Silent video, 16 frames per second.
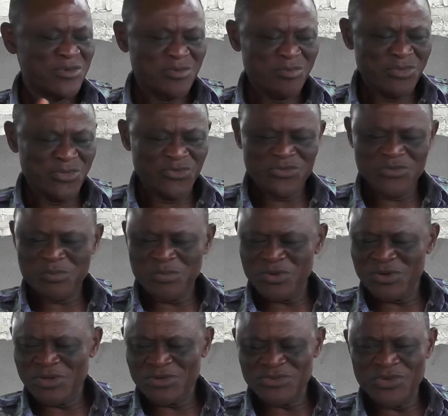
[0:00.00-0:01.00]
Moved
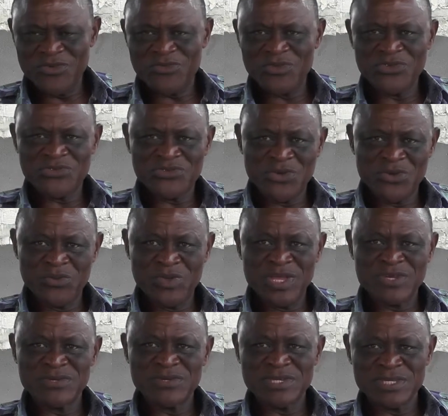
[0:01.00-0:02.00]
production from
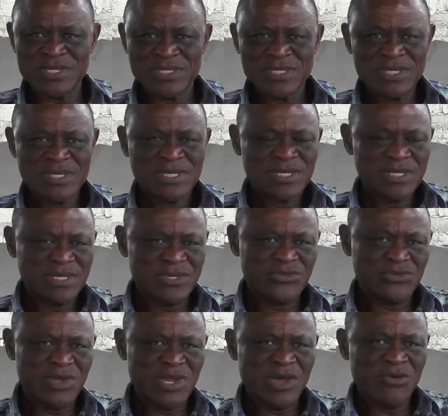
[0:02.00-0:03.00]
somewhere to this.
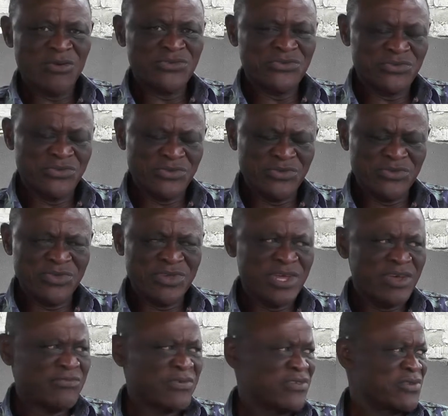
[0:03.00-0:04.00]
This one I was using
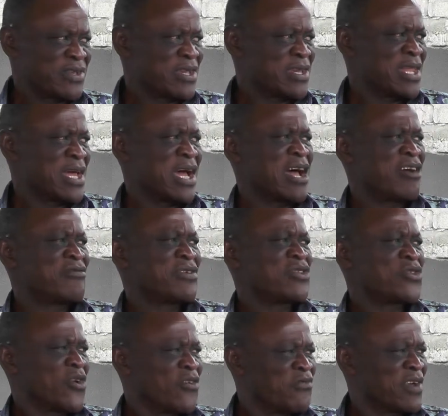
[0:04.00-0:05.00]
that facility. Now I have
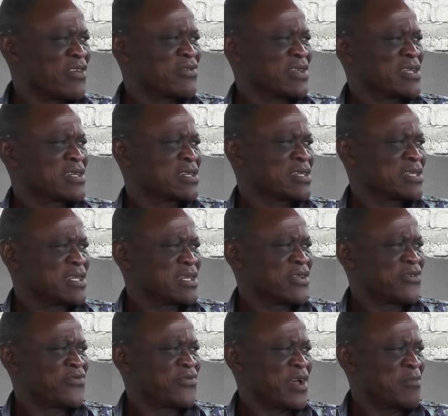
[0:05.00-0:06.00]
enough facilities in
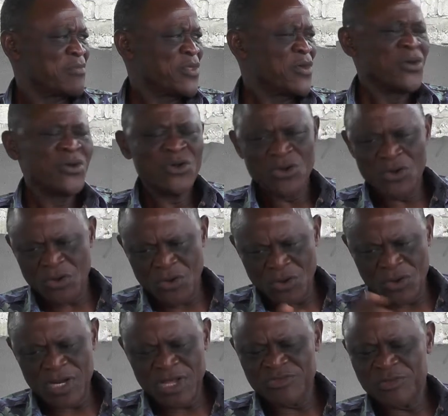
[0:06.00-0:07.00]
this farm, or
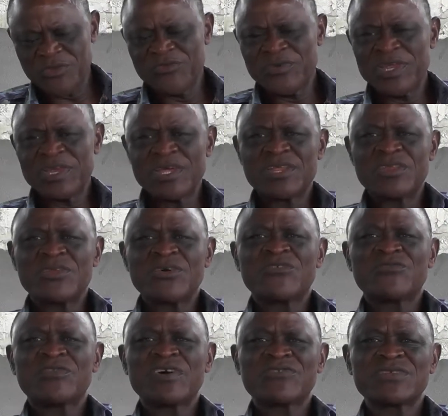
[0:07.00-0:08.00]
God has provided
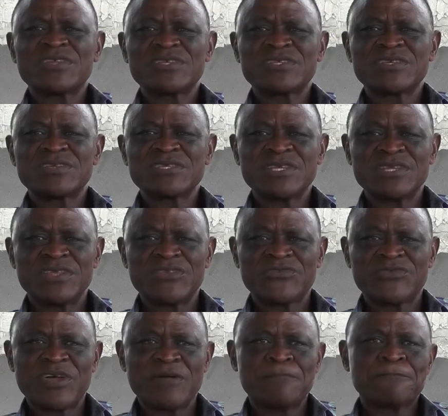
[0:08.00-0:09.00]
enough facilities in
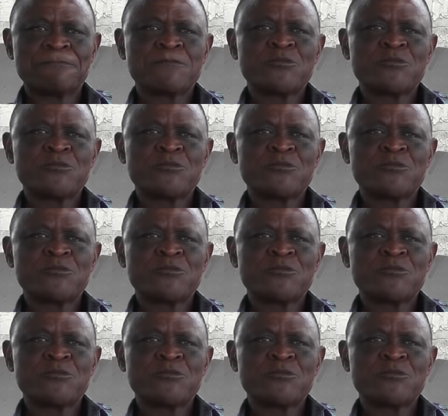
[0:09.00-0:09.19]
this farm.